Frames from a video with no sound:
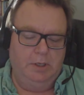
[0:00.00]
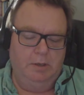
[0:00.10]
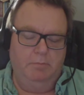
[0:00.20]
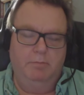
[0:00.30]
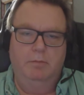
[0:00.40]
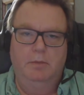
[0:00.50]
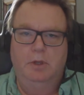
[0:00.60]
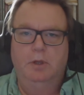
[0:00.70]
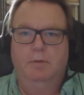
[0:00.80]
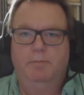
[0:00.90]
um,
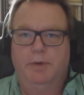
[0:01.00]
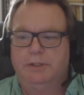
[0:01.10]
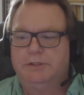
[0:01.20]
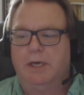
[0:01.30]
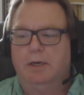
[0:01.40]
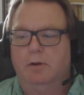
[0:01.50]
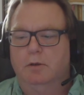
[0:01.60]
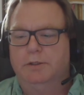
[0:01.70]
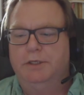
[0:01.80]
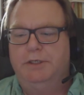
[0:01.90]
but it's got a
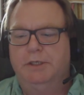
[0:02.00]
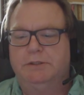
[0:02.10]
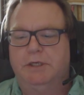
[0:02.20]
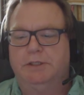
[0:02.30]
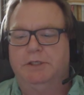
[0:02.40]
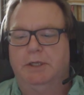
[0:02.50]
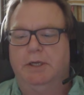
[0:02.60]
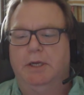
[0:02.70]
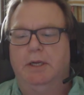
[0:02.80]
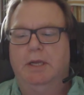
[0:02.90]
long detailed section
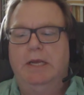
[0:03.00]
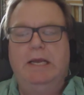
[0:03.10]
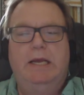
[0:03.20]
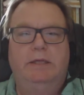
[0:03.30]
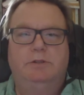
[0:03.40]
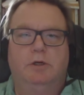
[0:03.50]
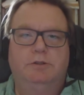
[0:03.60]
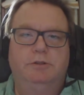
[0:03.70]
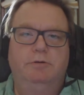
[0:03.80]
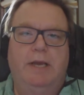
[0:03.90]
on that. It's
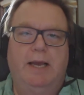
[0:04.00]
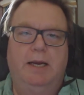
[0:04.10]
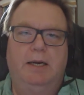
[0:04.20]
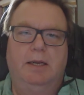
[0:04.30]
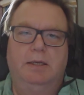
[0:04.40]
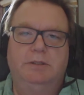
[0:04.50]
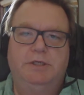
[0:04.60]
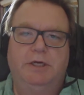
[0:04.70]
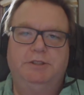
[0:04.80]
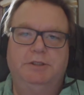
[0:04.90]
also got
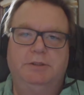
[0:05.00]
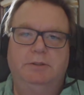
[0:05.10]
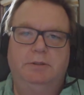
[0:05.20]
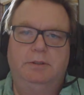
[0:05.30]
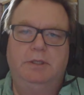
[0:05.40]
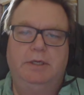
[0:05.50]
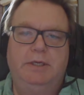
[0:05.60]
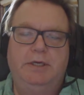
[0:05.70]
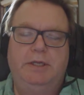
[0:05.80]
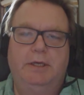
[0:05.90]
a section
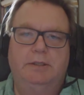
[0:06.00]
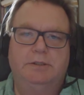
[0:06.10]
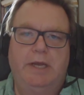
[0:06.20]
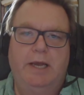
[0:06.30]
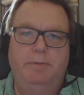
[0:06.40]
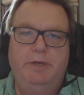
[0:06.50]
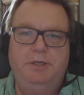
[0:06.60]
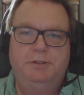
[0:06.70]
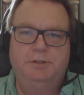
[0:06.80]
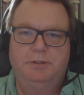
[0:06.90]
that details
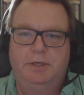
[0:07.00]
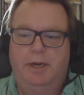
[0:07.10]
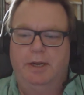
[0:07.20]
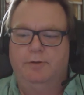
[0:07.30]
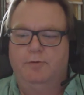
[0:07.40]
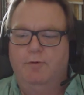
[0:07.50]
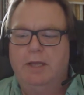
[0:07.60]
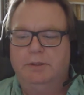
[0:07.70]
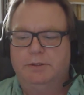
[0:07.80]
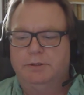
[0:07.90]
enemies and
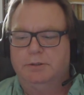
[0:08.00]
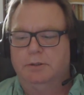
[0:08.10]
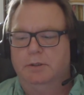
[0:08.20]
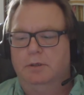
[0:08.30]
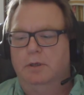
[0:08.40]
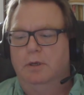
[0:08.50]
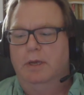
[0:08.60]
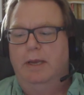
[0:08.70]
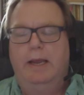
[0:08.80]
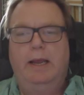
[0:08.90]
threats
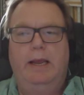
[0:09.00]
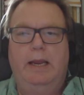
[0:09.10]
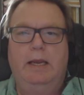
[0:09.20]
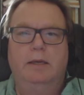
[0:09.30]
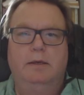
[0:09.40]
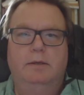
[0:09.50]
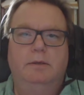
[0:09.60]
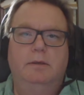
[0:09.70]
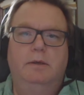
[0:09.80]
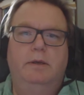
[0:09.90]
and